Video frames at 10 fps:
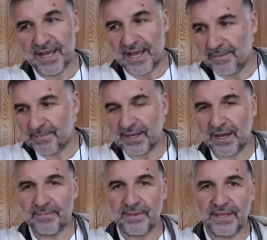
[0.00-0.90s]
and
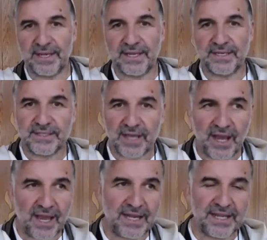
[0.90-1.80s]
become
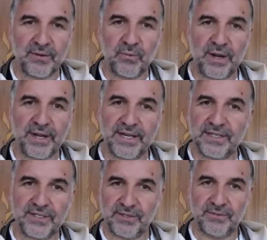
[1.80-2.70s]
entirely a
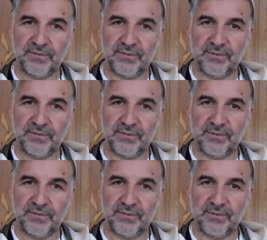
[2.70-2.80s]
one-issue